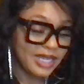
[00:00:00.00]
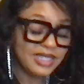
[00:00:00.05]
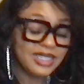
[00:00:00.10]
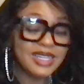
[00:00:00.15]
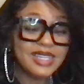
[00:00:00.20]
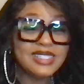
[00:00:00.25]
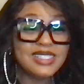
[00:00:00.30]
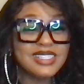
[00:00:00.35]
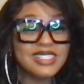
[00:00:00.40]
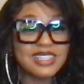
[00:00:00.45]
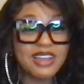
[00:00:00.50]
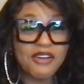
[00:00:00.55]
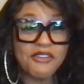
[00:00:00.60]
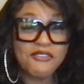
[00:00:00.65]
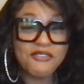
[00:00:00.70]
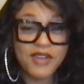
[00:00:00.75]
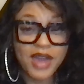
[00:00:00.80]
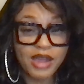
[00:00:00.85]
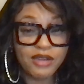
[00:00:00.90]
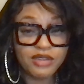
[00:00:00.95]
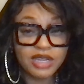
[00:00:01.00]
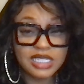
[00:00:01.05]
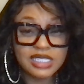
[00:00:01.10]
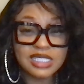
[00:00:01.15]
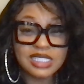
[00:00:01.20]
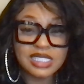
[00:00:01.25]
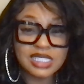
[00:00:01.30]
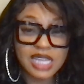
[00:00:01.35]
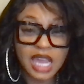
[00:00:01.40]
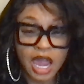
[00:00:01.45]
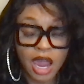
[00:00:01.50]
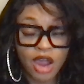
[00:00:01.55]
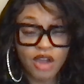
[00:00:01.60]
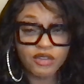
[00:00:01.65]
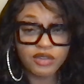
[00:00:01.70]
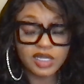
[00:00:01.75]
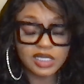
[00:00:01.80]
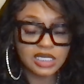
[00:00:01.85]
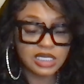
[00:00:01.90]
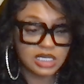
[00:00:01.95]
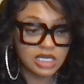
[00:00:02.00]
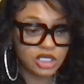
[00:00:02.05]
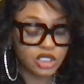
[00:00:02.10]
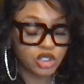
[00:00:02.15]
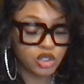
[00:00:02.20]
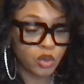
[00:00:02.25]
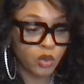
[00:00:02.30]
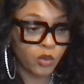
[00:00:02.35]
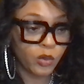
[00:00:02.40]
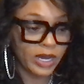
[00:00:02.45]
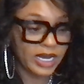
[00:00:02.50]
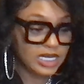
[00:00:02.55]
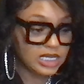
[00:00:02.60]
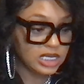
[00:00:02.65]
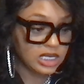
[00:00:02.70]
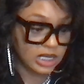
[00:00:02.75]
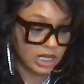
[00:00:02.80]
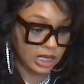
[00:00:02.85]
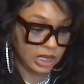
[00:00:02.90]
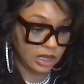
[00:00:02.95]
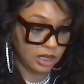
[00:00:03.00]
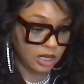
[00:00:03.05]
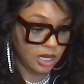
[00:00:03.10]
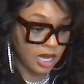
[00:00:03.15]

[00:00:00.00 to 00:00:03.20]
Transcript: this is a very scary situation.